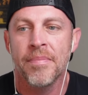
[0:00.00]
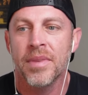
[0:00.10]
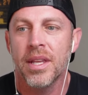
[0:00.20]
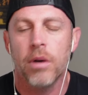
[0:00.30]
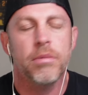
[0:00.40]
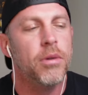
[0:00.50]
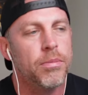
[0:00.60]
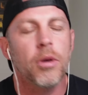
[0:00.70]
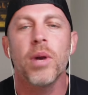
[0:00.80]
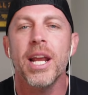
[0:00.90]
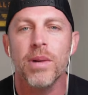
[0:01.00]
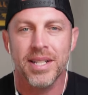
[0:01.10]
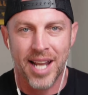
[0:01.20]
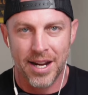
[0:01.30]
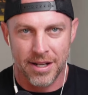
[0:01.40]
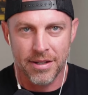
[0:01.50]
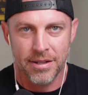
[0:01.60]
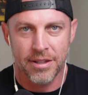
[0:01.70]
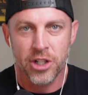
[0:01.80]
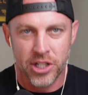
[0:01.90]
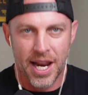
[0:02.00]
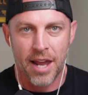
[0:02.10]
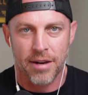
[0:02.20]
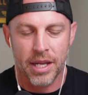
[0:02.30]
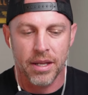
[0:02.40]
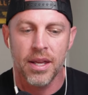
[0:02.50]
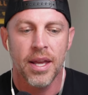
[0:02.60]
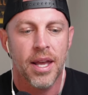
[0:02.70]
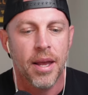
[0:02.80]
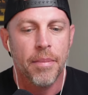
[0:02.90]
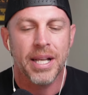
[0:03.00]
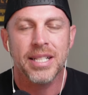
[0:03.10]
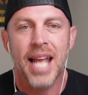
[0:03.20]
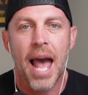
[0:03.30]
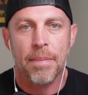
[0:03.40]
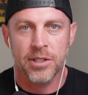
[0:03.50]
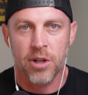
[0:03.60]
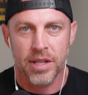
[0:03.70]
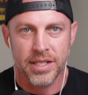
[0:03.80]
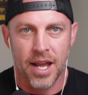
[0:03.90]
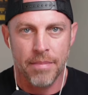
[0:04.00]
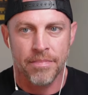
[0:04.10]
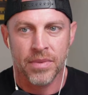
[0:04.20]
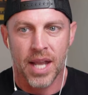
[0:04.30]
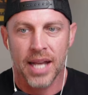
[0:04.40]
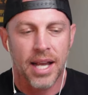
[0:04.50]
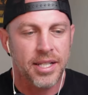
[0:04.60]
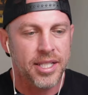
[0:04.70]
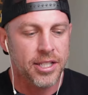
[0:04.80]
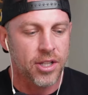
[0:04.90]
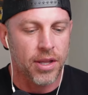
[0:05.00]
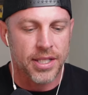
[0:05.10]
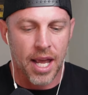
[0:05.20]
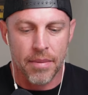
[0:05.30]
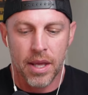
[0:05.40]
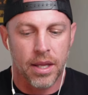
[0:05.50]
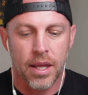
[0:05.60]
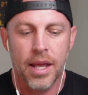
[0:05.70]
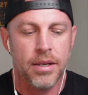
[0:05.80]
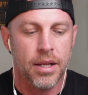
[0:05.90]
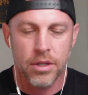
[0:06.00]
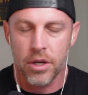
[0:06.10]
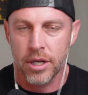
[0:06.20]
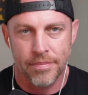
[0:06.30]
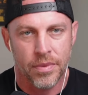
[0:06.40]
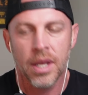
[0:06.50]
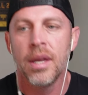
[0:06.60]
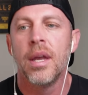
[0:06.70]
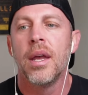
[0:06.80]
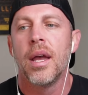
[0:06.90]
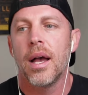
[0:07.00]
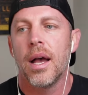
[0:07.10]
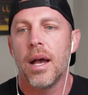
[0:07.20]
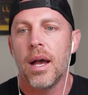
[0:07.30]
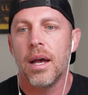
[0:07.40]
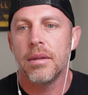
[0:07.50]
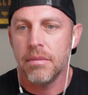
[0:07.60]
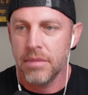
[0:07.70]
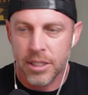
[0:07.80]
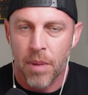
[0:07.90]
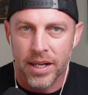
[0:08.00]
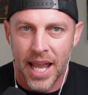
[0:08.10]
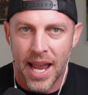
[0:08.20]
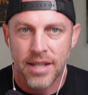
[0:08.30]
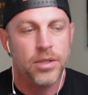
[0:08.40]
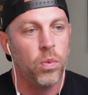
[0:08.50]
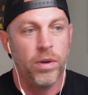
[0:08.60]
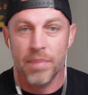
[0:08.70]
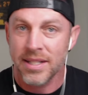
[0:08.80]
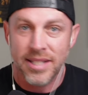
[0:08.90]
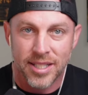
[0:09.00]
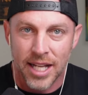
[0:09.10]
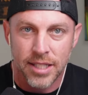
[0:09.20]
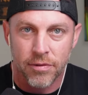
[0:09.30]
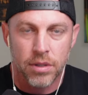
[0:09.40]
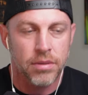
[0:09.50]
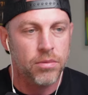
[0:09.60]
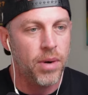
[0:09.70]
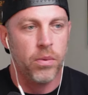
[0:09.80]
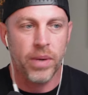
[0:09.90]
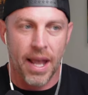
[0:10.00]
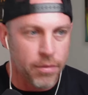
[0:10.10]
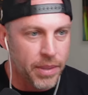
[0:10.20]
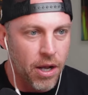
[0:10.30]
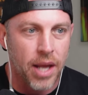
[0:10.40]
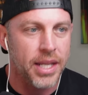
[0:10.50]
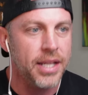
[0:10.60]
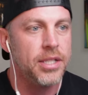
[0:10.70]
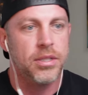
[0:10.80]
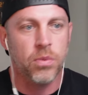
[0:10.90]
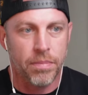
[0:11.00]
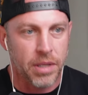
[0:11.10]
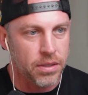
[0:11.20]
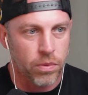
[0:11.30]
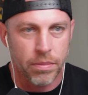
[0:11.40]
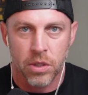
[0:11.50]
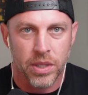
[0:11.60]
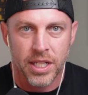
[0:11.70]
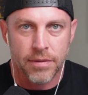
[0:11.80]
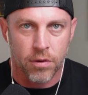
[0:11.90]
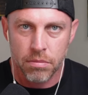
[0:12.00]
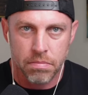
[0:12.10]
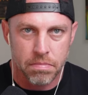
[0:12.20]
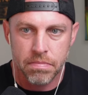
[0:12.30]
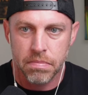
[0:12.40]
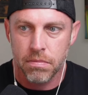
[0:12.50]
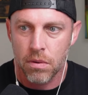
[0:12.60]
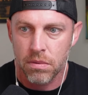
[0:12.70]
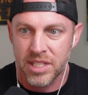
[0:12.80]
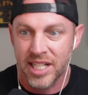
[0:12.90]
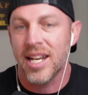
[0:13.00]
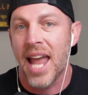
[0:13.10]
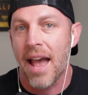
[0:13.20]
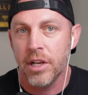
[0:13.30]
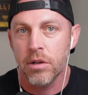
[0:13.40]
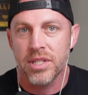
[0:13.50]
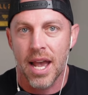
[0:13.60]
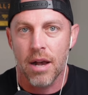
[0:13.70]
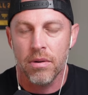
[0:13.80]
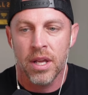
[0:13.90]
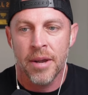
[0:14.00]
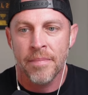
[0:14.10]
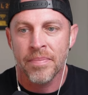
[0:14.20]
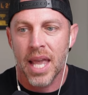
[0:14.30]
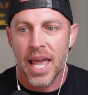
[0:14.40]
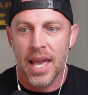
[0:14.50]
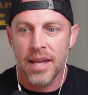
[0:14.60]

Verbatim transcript: or, or irritated the shit out of me because it happens all the time. I, I see this all the time. It, and and look, this podcast, we've been successful, right? We have a big audience. We've been we've been doing this for six and a half years now. And